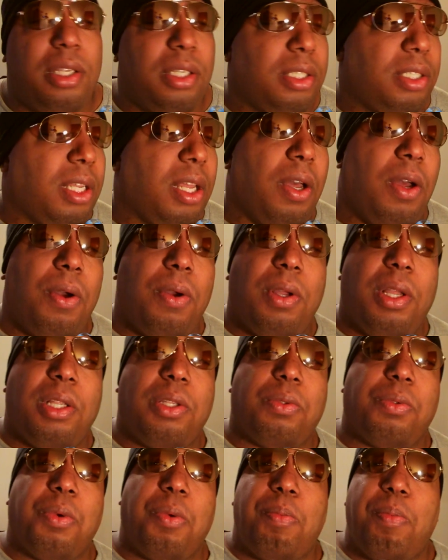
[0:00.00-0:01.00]
So,
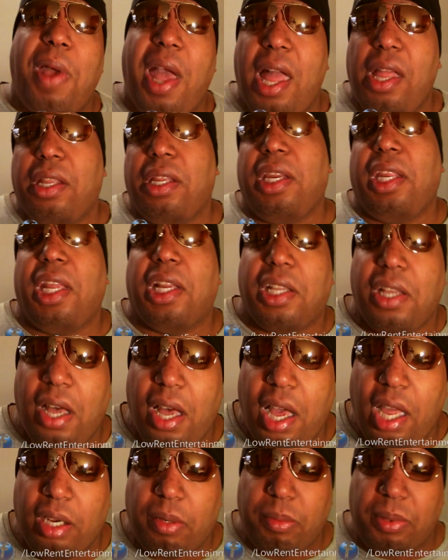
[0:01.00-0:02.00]
it's rebounding the
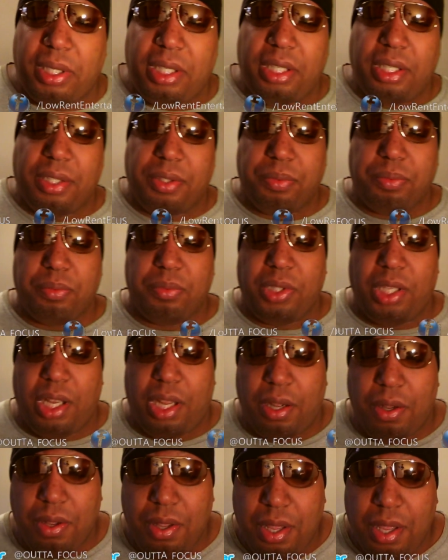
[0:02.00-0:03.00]
economy, you
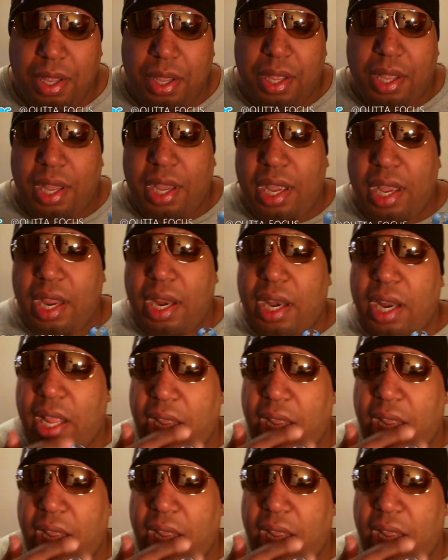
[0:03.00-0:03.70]
know, and